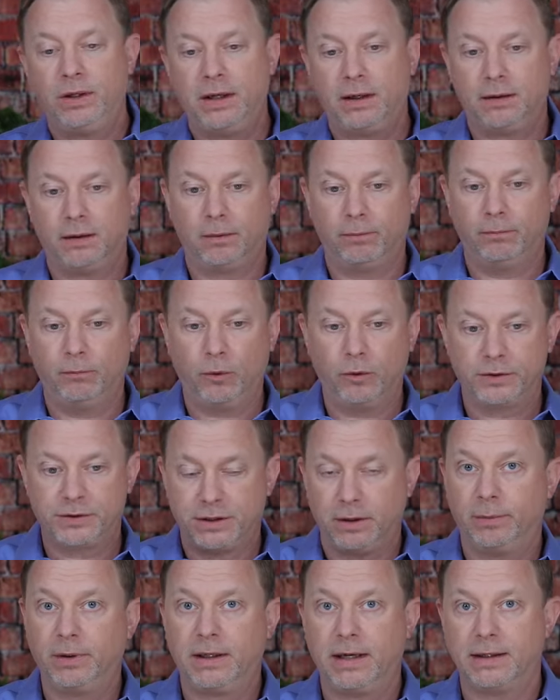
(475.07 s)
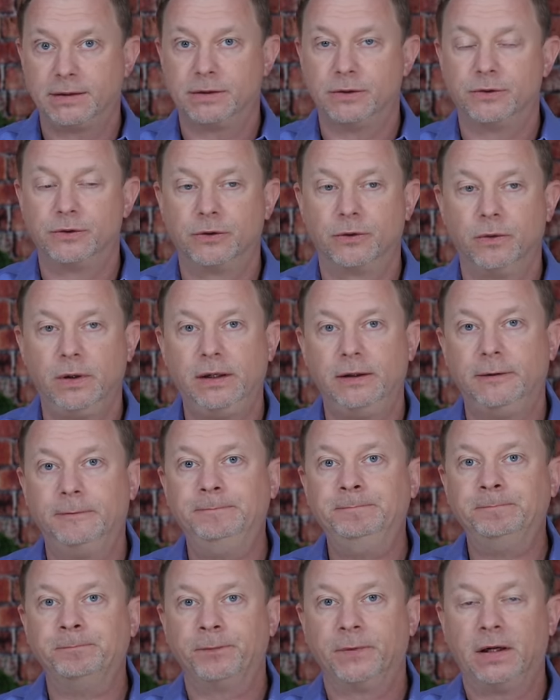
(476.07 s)
we get more stomach acid
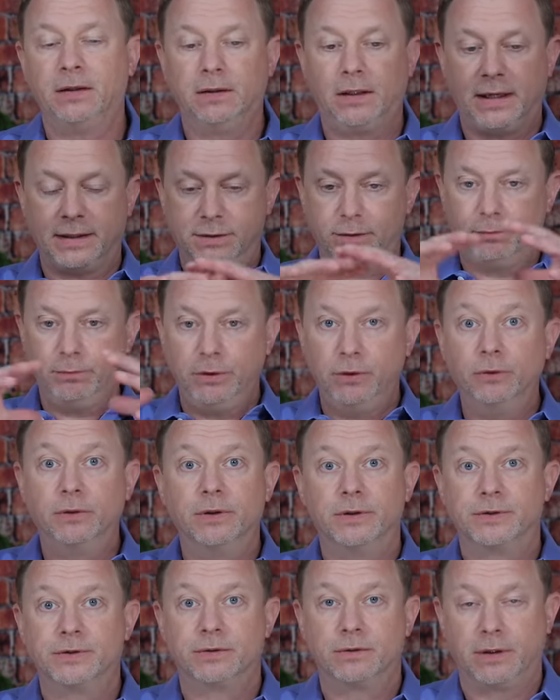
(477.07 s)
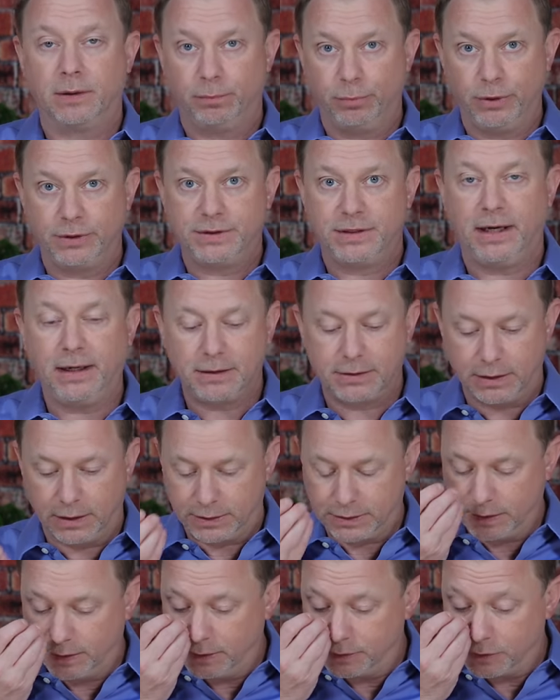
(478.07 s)
secreted and lots of mucus that protects us,